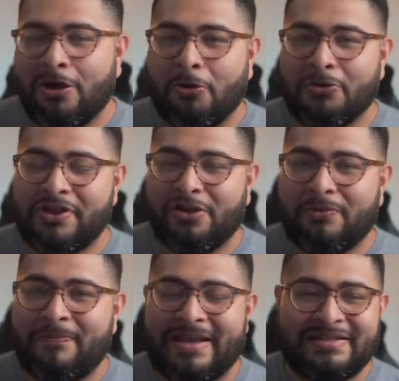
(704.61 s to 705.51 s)
Or
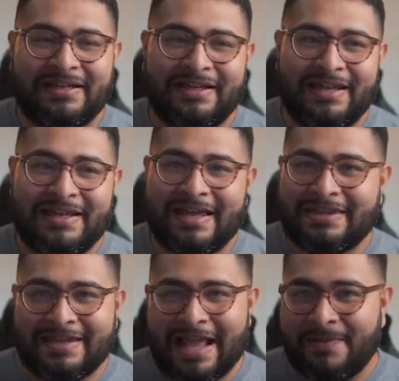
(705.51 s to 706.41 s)
they'll basically get
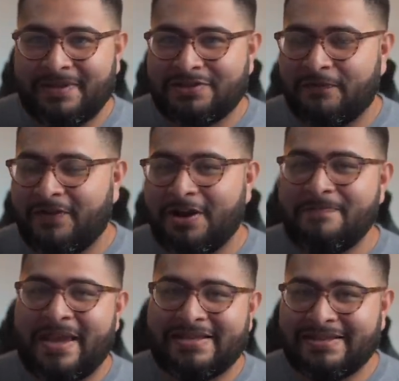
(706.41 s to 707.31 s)
the cabinets, or very
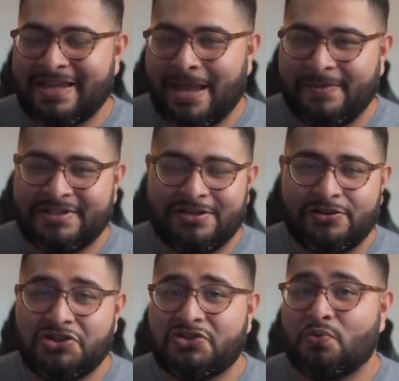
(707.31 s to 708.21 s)
basic cabinets, and
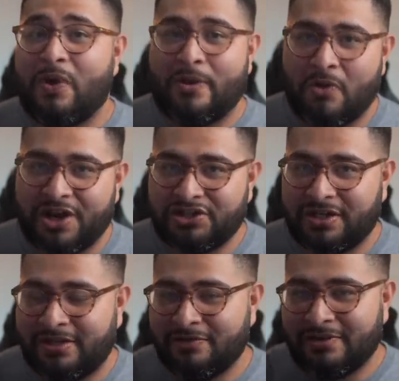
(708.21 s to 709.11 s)
they'll just whitewash
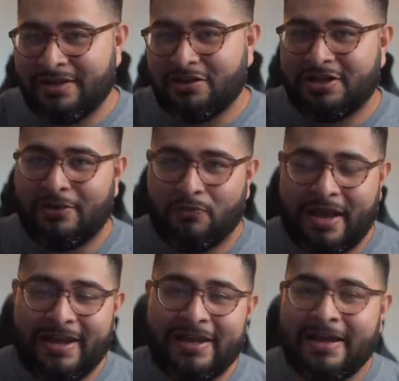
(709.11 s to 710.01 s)
it, and they'll like look at
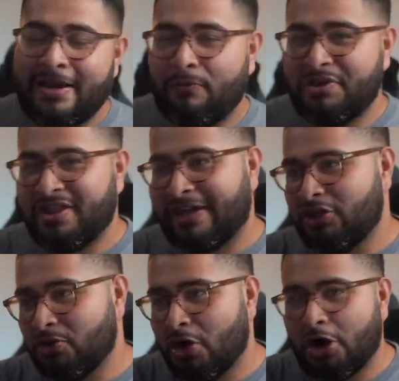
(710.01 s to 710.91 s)
white with like
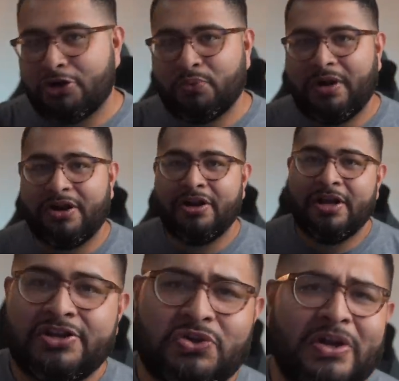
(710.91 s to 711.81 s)
new hardware,
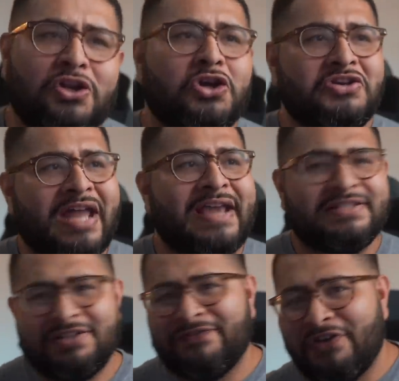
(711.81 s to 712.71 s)
so it'll look
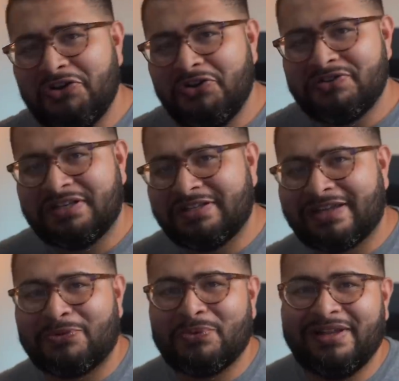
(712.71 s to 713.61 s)
nice in the photos, and it's
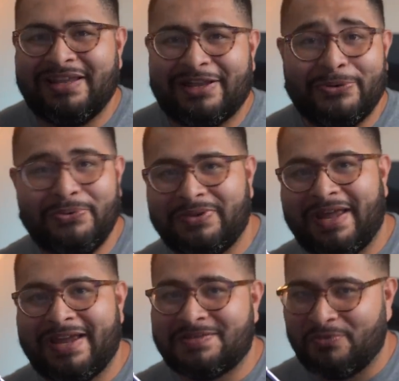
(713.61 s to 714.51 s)
like really like, ooh,
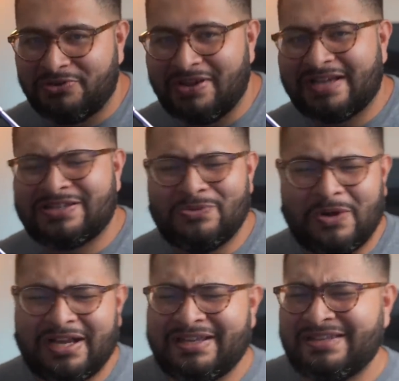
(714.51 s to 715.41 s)
nice. But when you actually
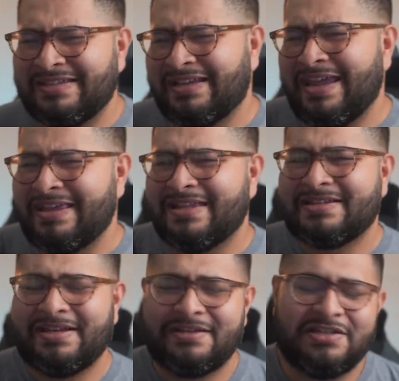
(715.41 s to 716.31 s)
walk it, it's like, hey, that's
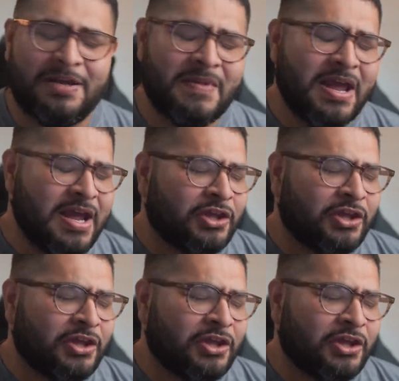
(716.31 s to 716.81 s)
kind of cheap.